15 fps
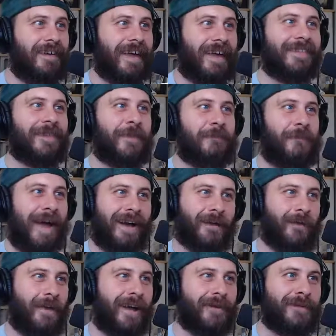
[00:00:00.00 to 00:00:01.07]
In the
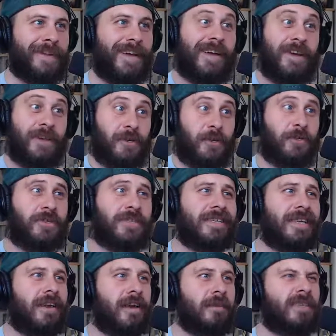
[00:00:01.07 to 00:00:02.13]
background, you
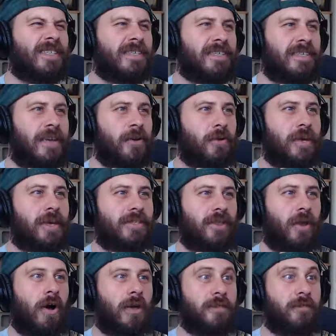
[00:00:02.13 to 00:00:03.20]
see a mysterious
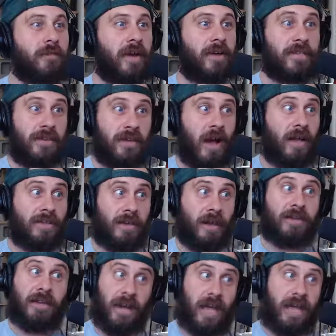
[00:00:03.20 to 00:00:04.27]
artifact not
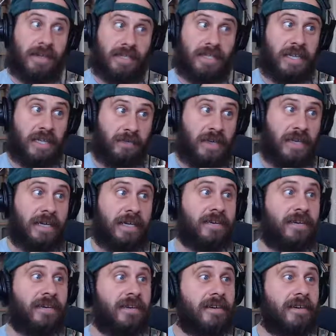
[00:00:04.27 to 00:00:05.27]
unlike a TV,